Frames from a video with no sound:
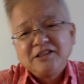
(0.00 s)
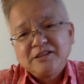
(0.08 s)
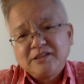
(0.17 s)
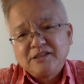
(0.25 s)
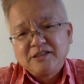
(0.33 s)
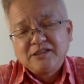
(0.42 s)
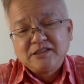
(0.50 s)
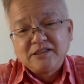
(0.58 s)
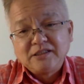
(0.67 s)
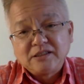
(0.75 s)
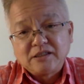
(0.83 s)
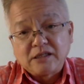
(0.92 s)

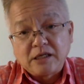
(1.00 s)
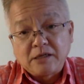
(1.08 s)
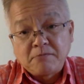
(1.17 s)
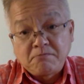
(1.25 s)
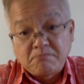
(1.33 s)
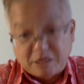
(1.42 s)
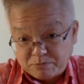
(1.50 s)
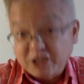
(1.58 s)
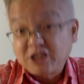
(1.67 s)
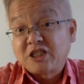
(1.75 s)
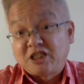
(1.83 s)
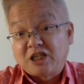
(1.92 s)
But
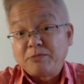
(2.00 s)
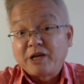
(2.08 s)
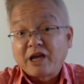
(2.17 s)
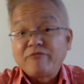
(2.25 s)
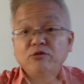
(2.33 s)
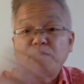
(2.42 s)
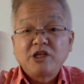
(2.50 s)
just be careful,